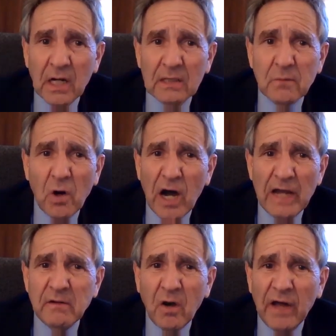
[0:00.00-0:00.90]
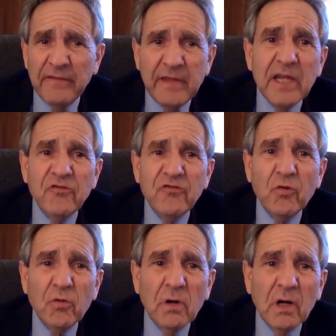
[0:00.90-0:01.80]
on the
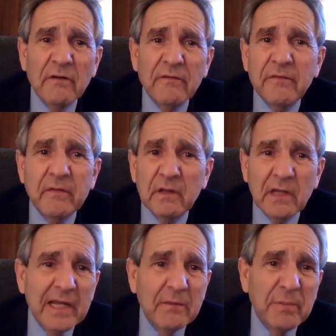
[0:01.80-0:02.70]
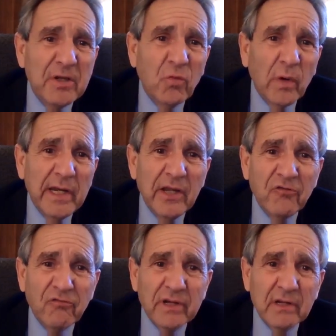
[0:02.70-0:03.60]
issue of the link between
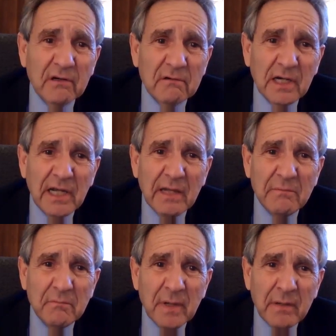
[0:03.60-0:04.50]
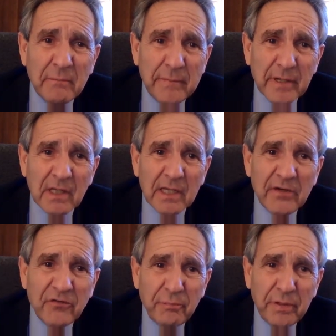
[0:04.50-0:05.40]
Israel and Middle
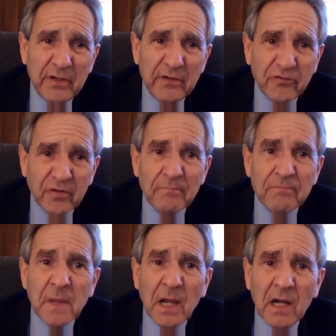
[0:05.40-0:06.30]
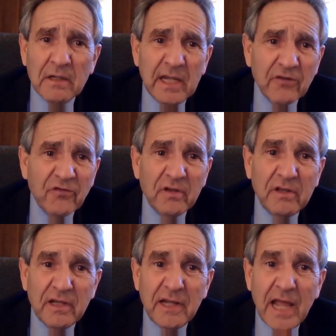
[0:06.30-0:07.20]
East peace.
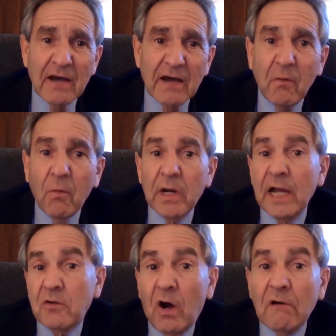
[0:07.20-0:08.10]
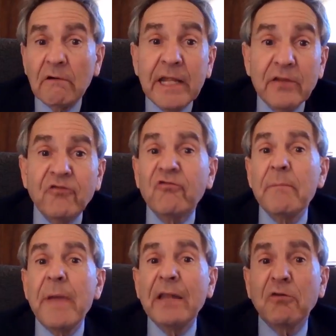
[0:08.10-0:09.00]
Nixon did have what I'd call an
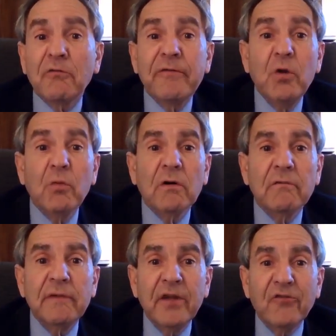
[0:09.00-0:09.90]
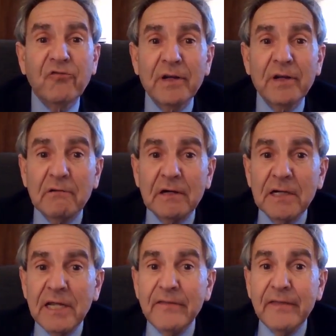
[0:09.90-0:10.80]
instrumental view of
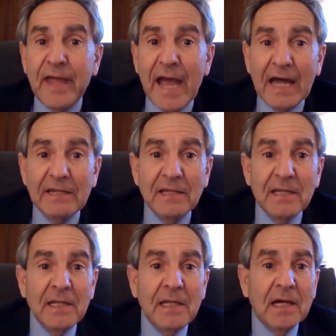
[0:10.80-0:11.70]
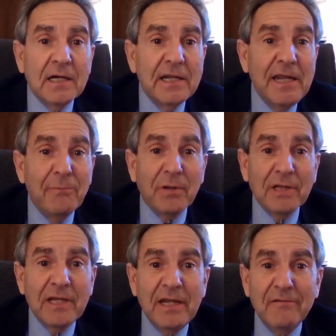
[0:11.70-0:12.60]
Israel, in that he
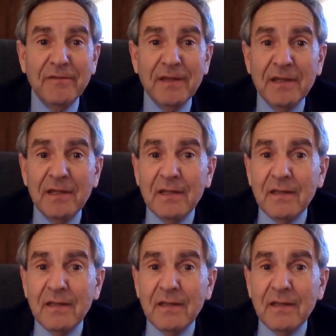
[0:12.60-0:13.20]
believed